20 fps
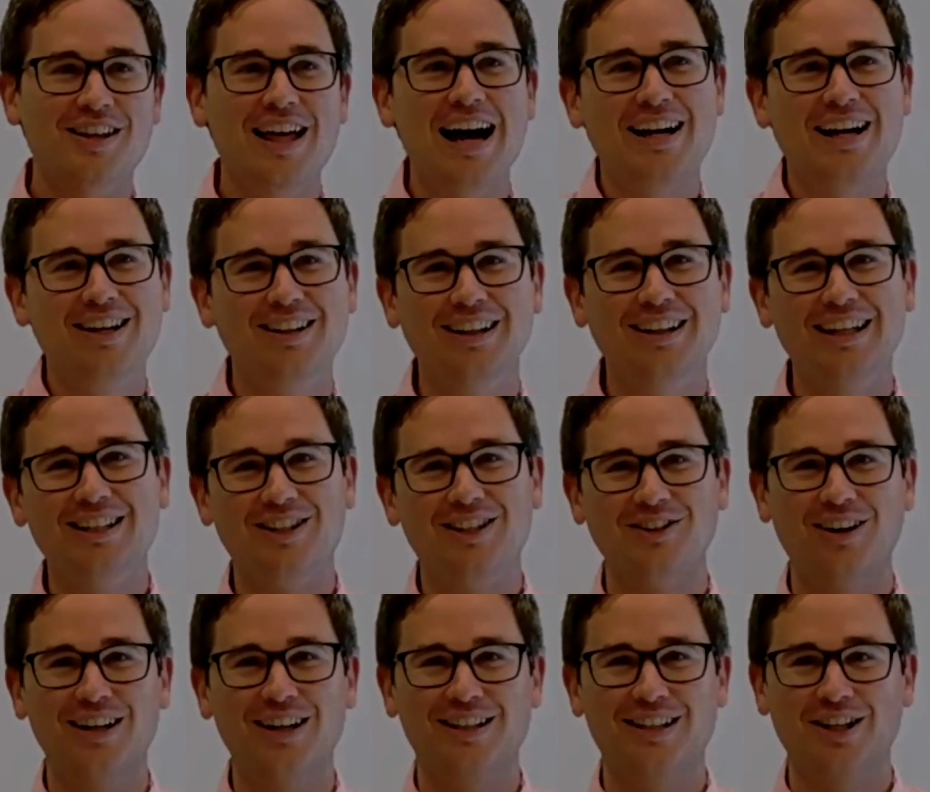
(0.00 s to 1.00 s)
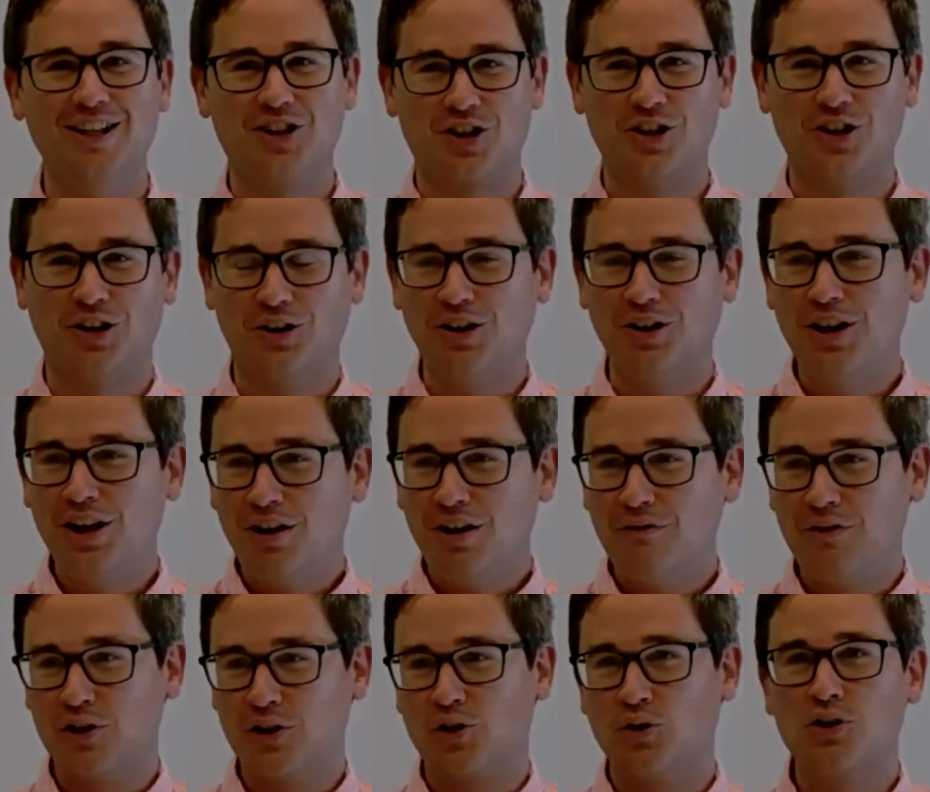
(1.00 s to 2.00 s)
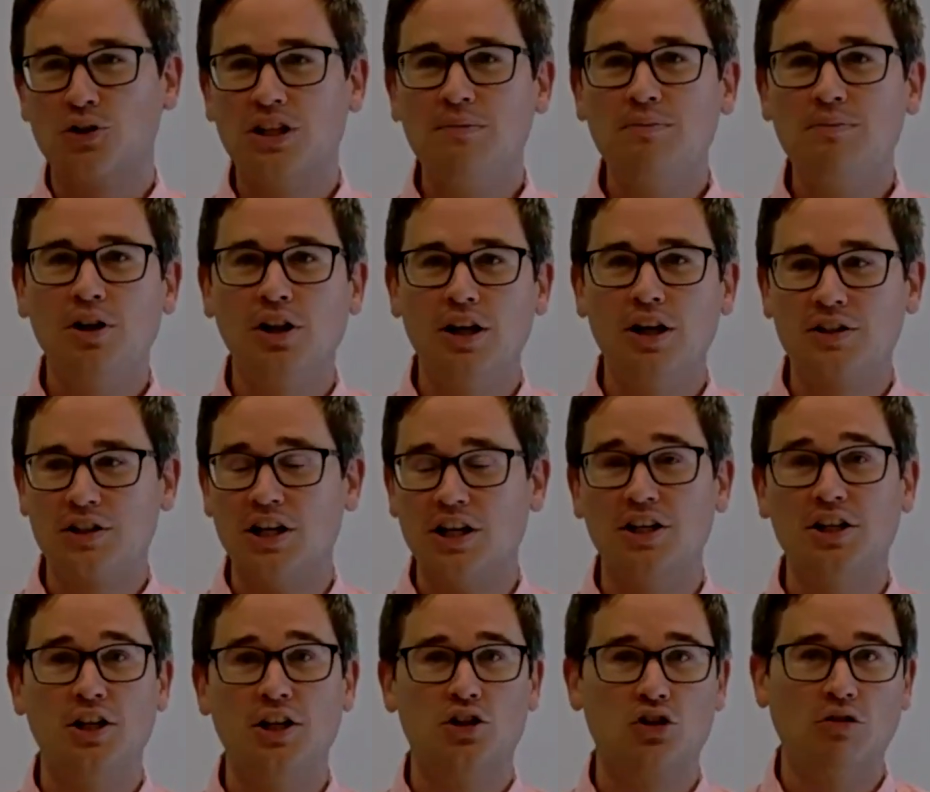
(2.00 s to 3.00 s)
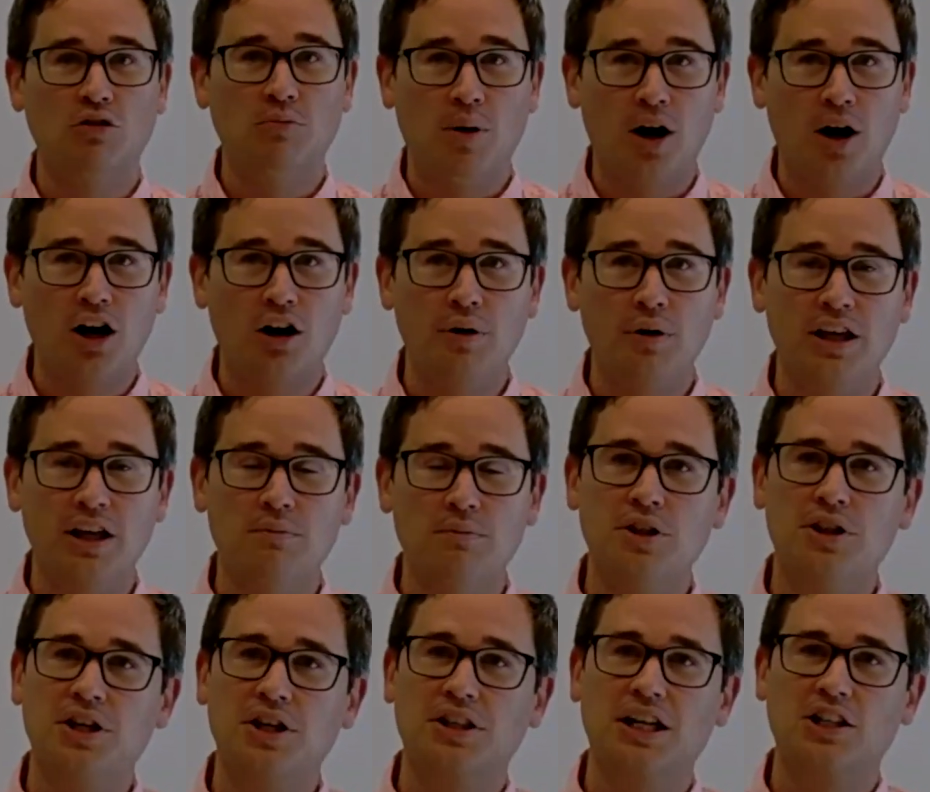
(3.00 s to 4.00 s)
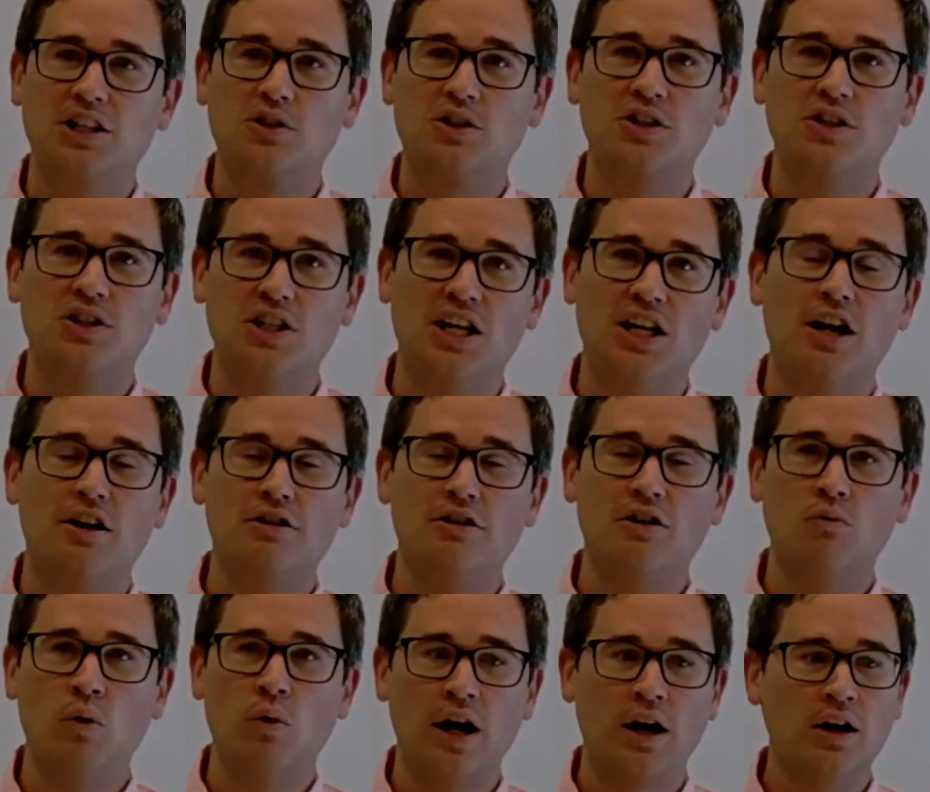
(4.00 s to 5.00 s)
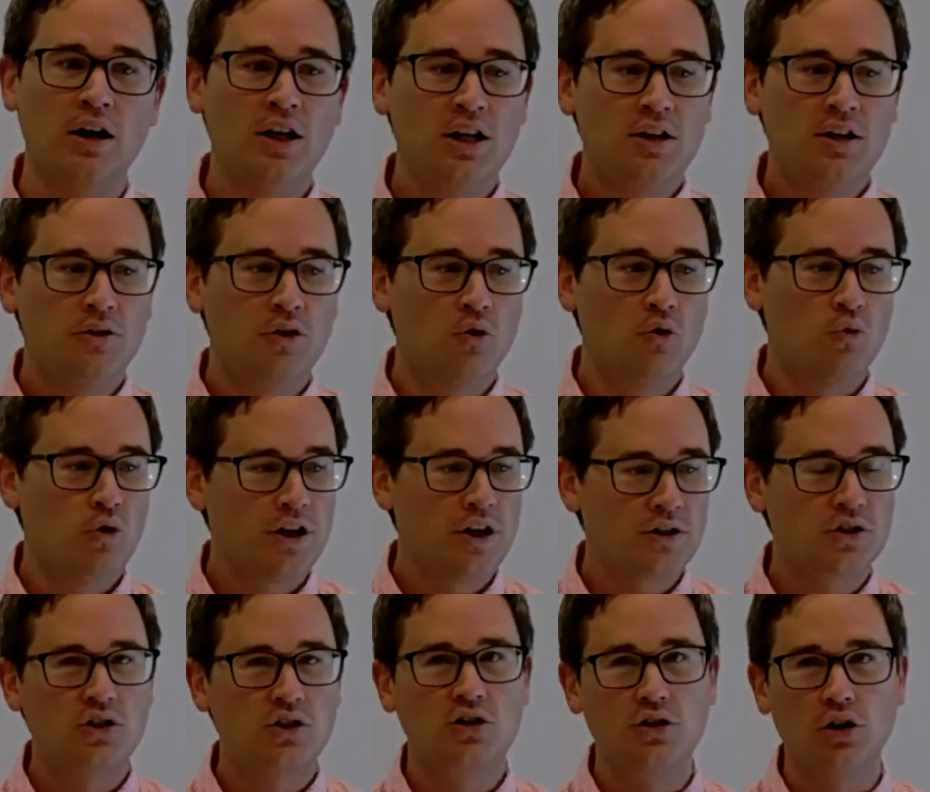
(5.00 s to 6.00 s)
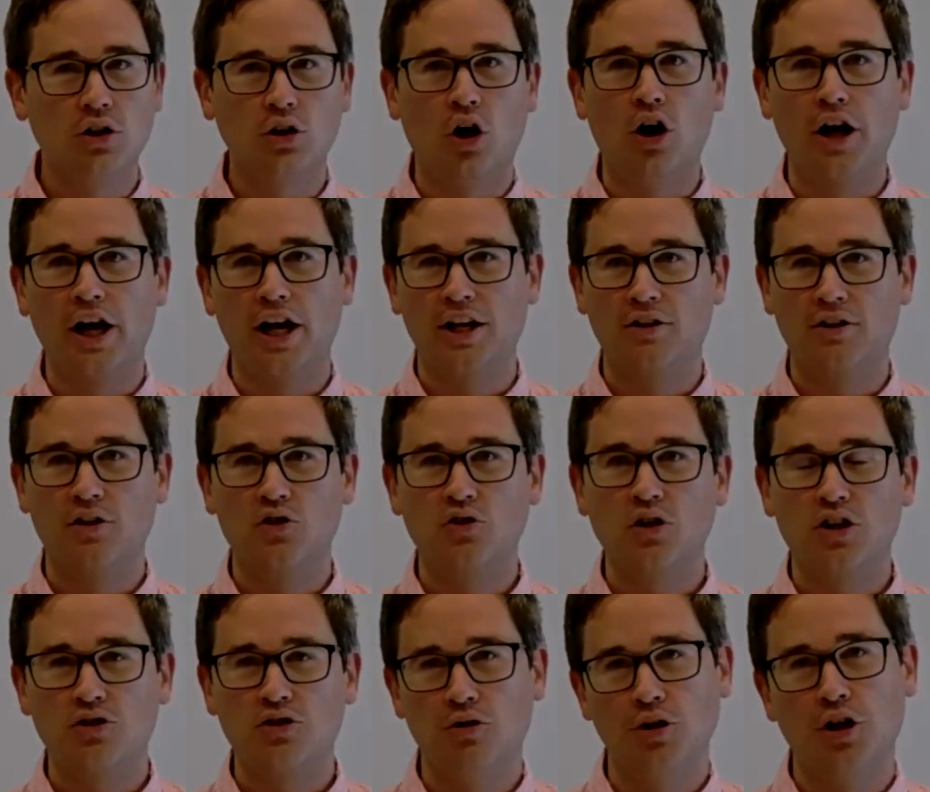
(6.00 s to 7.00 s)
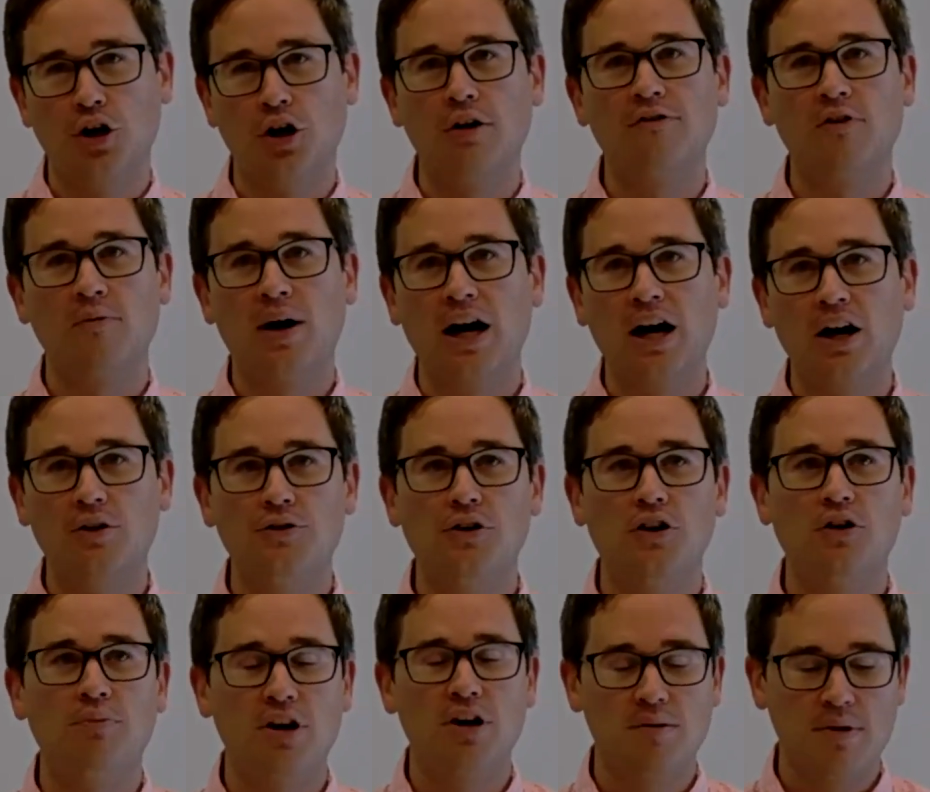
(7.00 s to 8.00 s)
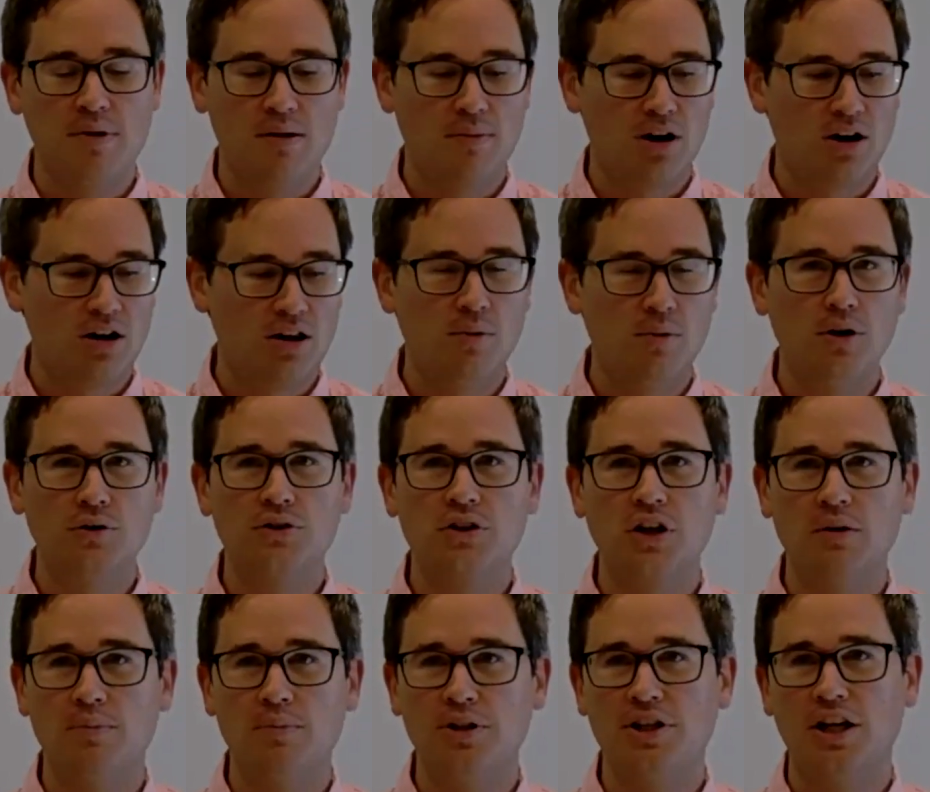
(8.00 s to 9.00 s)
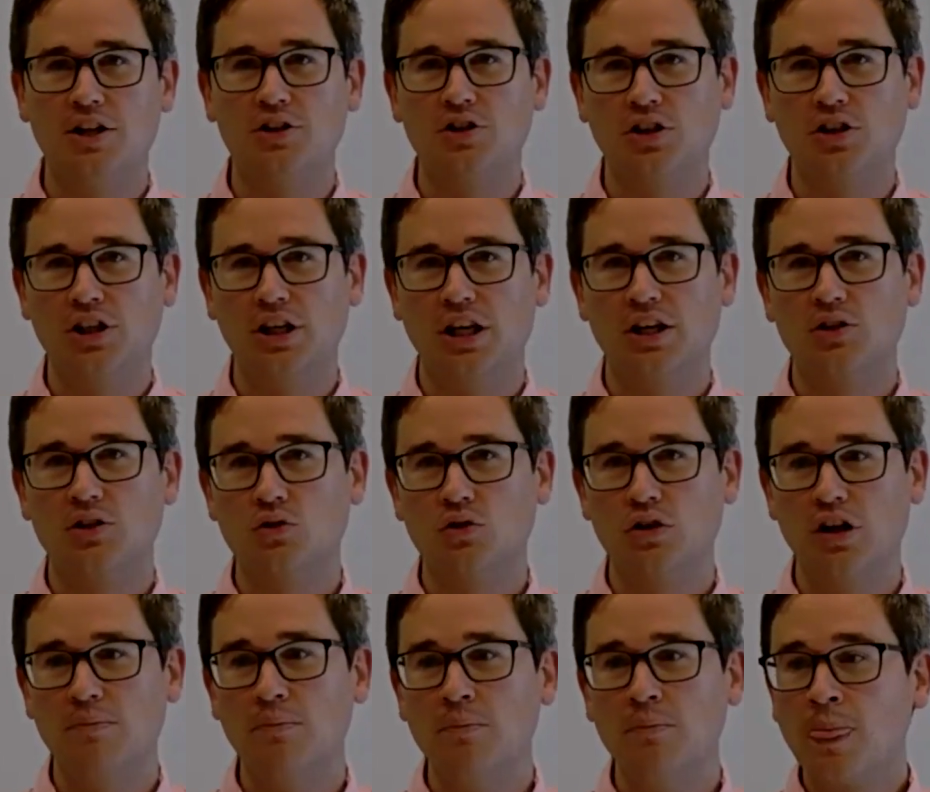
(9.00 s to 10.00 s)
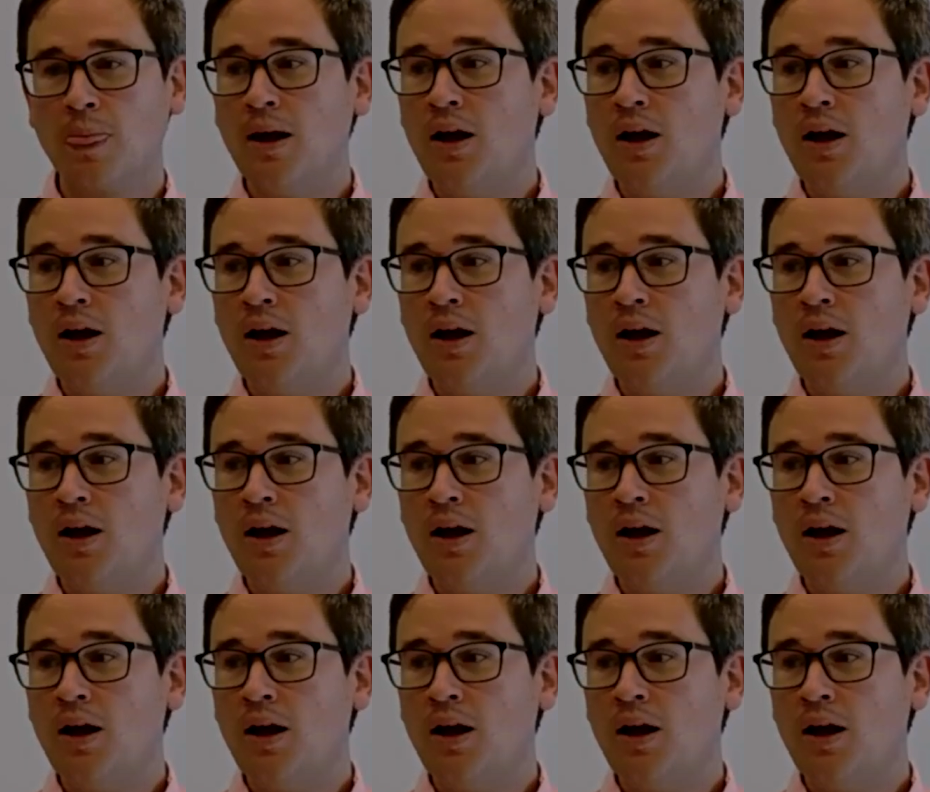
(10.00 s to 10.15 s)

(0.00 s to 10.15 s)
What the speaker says: then that could lead to additional fiscal stimulus and additional borrowing. And we think that's the scenario where the risks to the long end of the Treasury curve from higher term premium are the most potentially extreme.